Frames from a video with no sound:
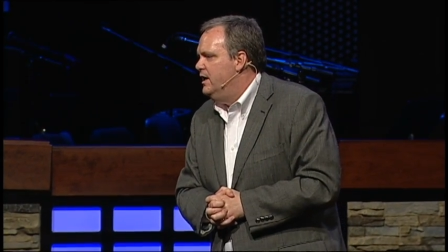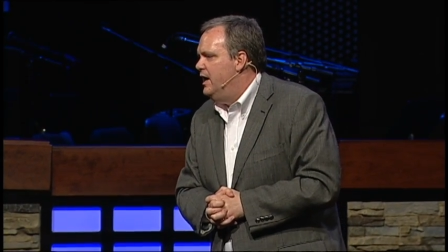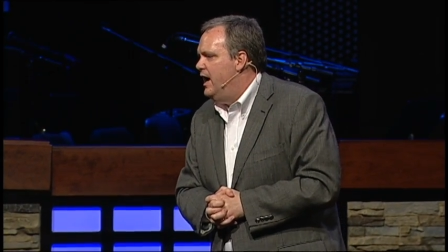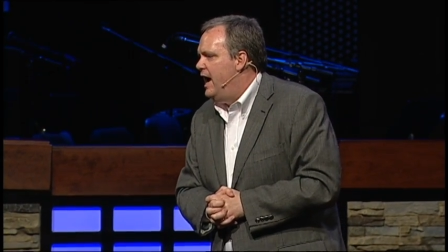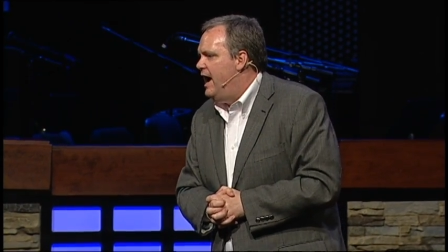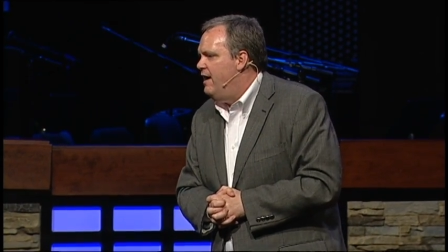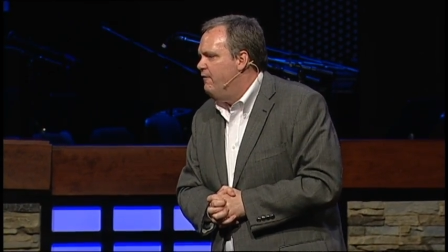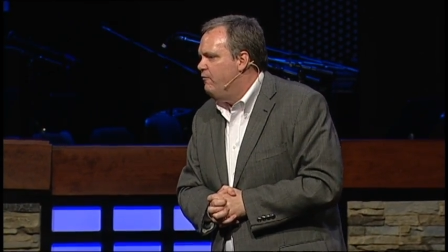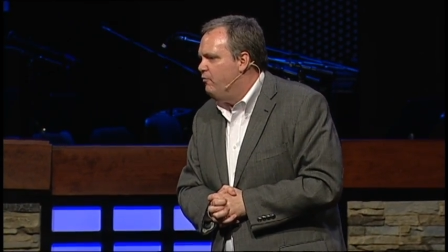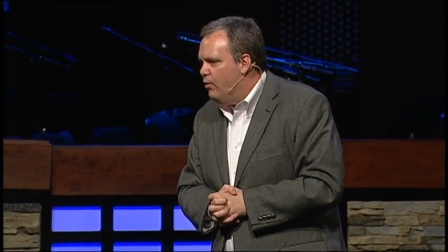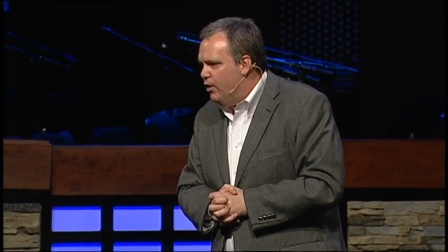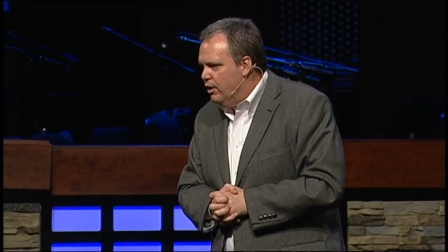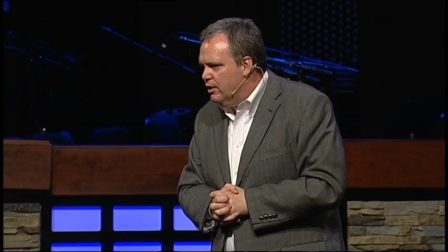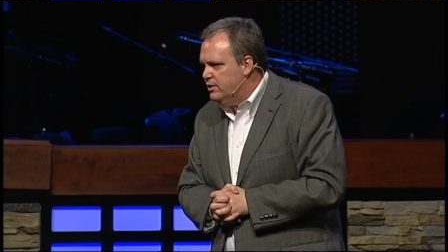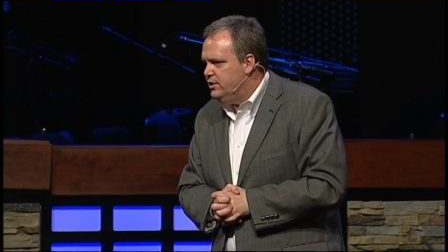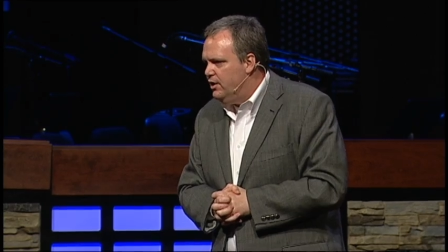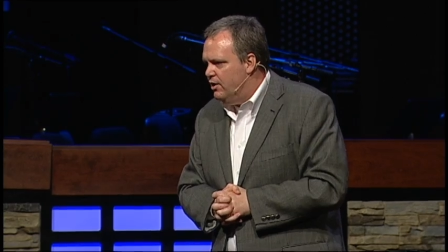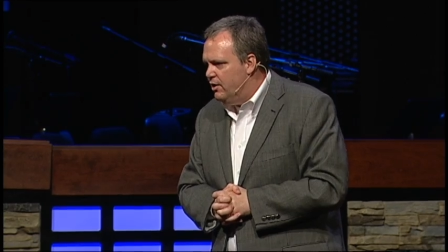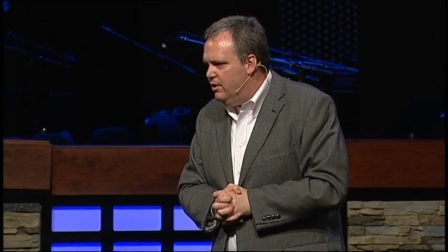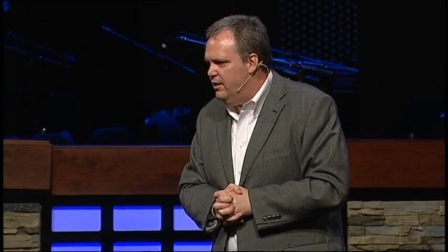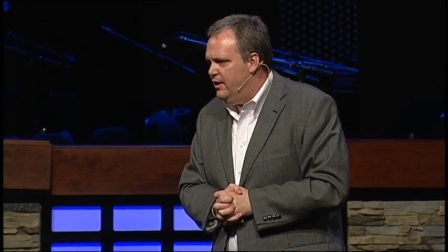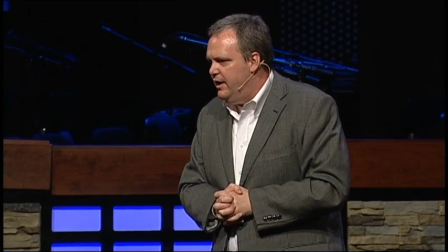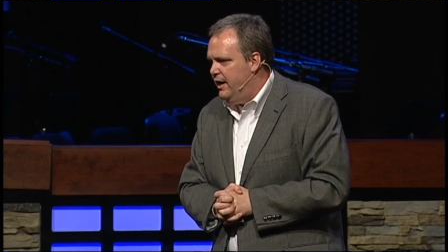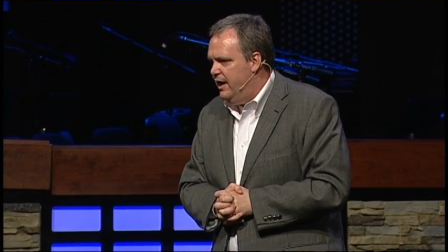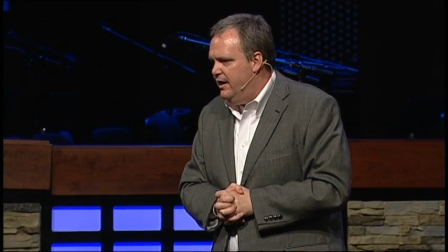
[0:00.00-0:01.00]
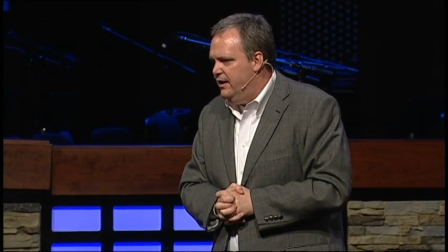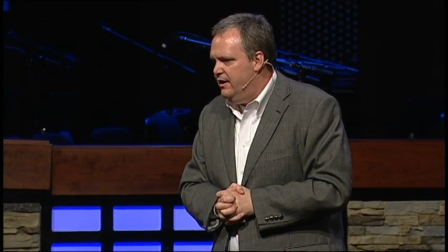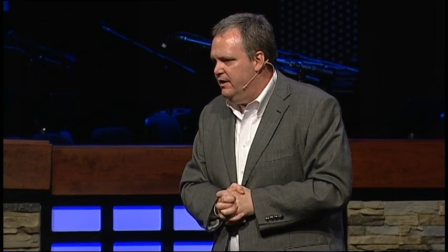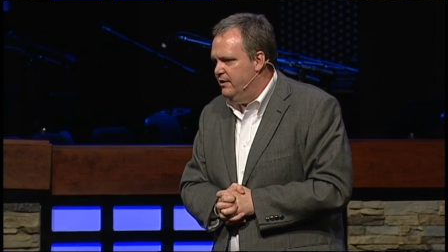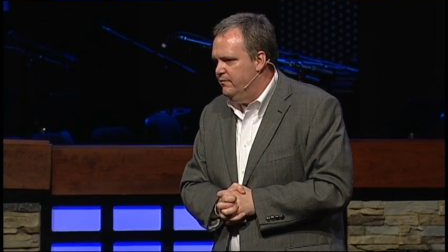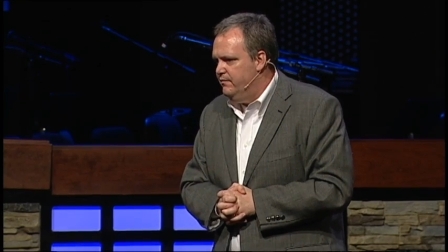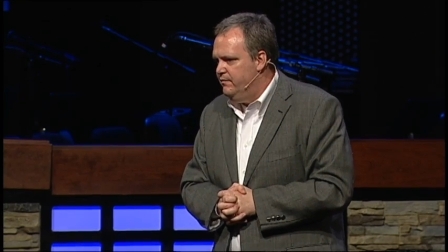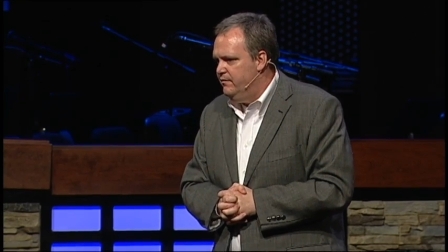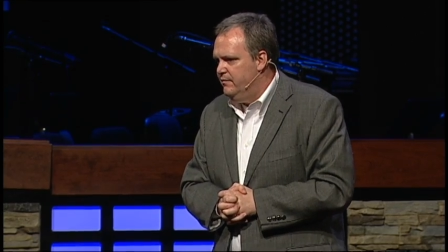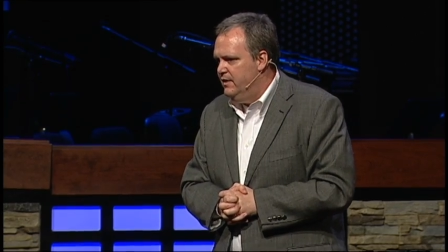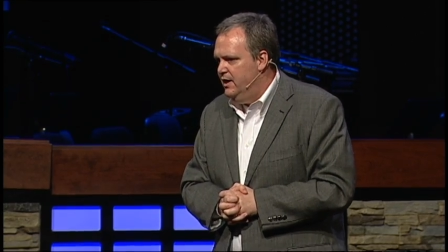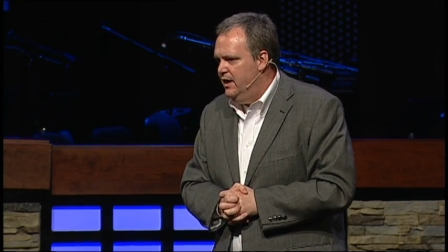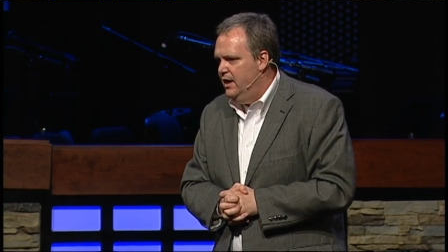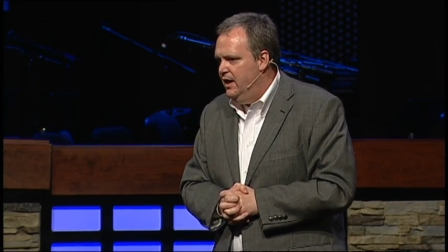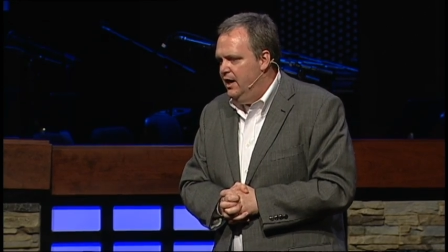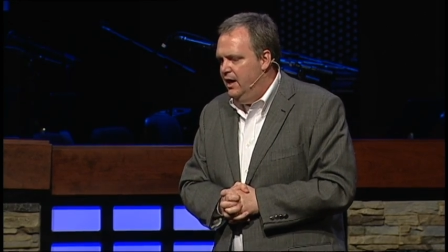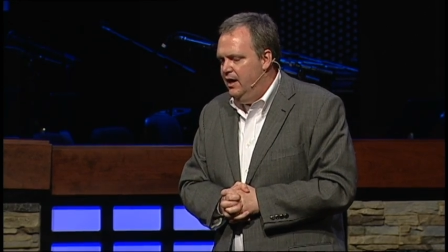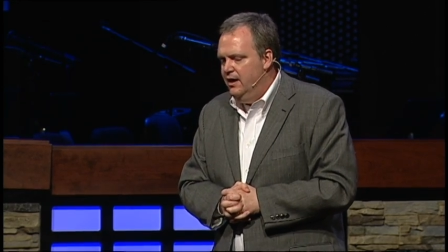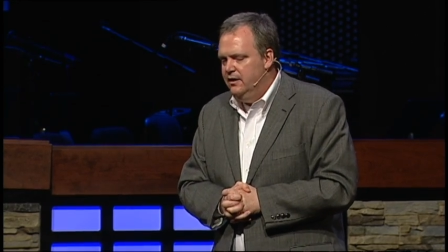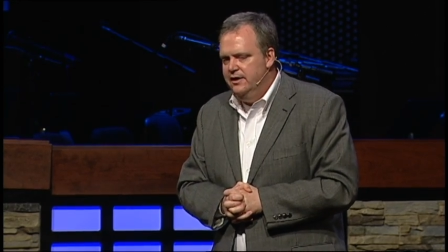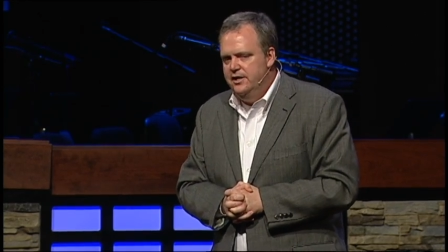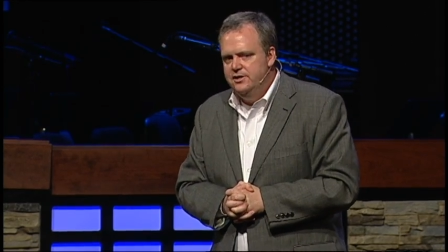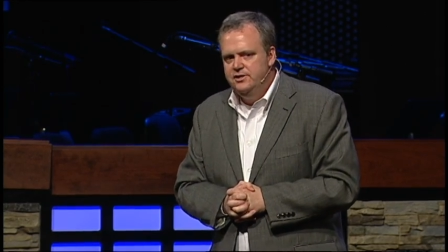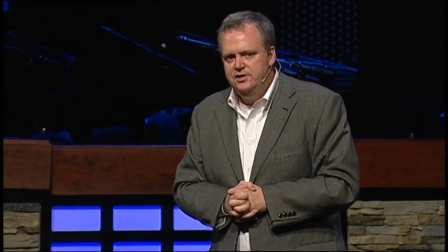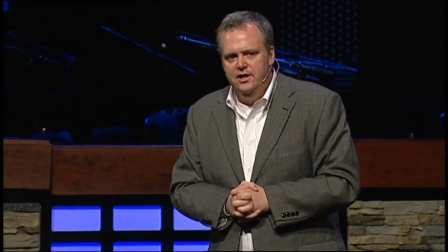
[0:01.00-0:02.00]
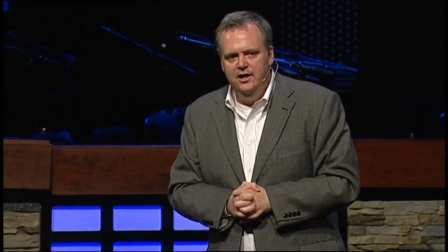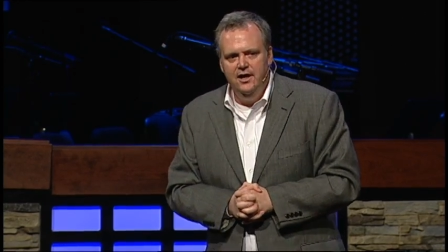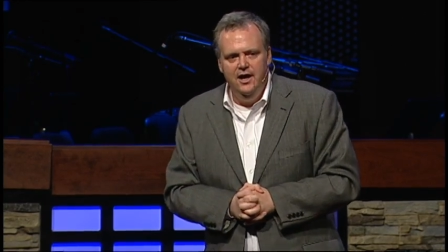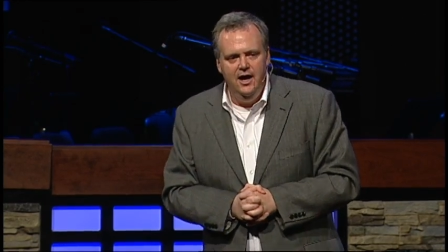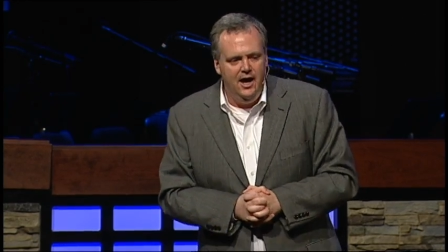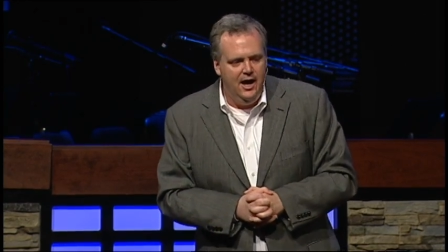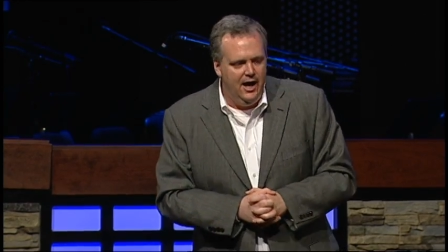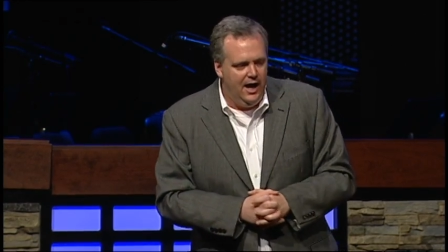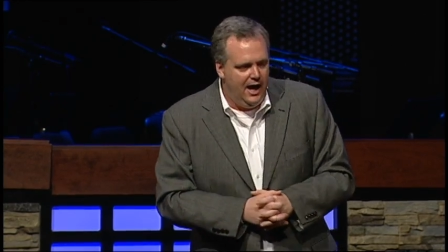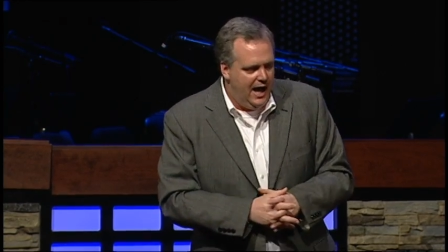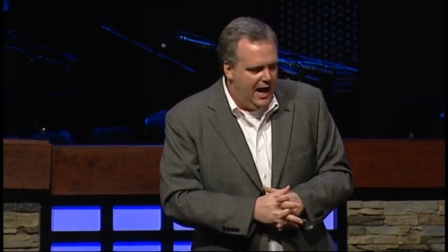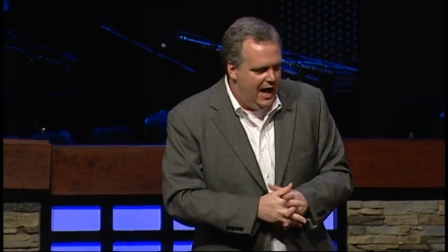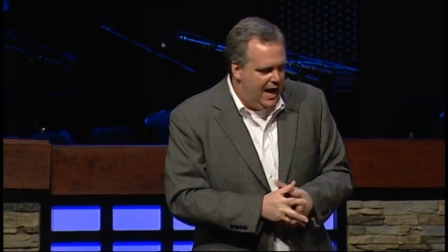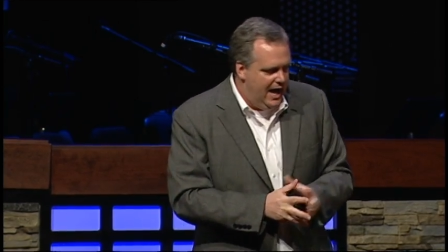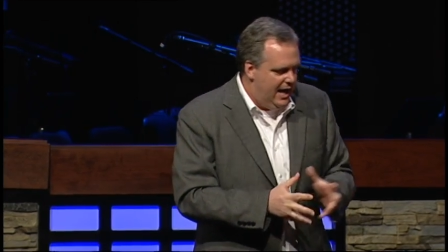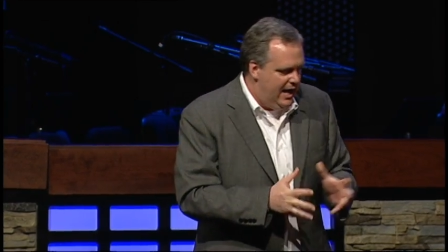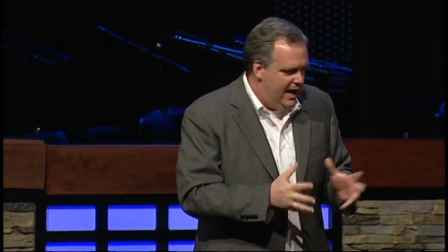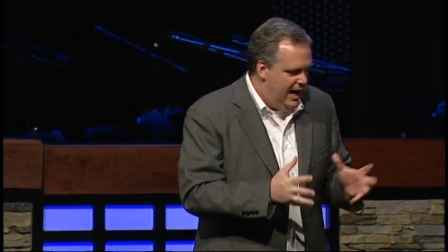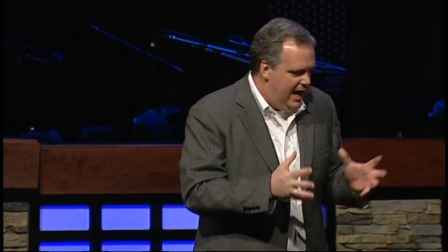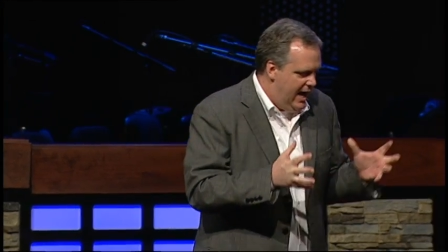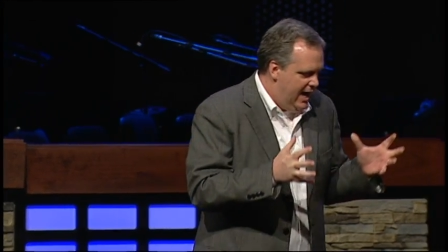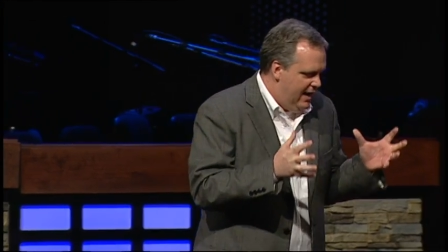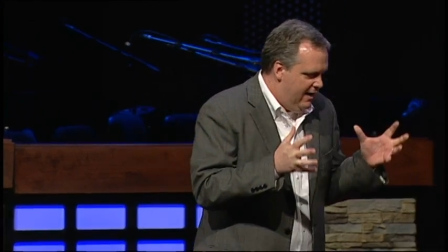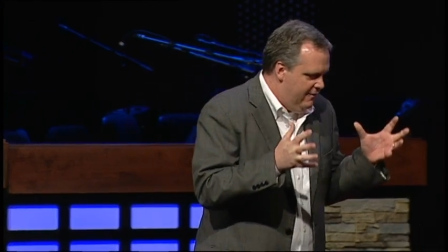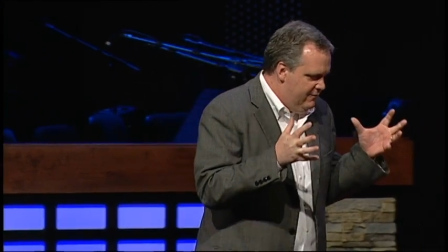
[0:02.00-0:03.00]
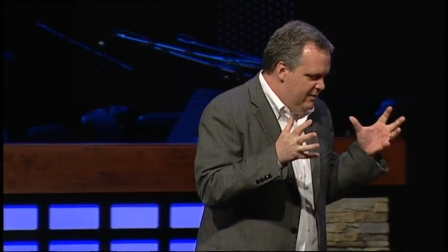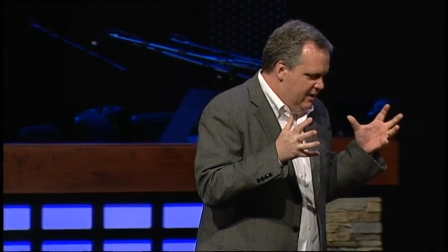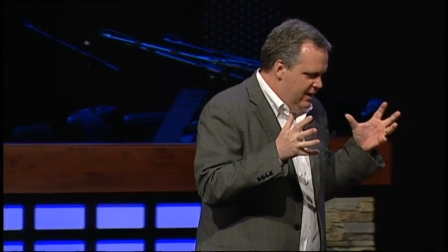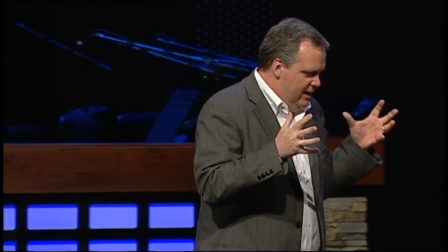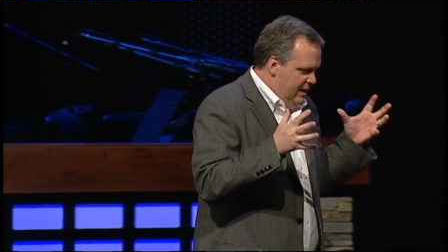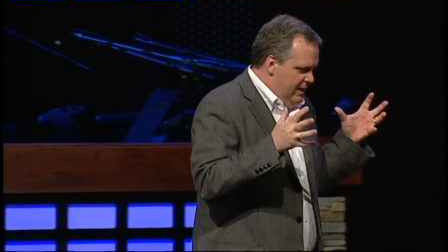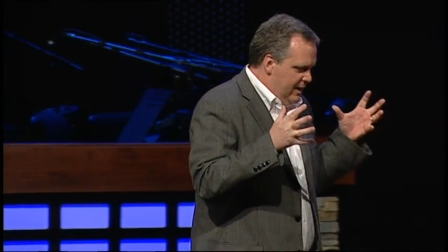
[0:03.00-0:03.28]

I've worked hard at it. Listen, I have,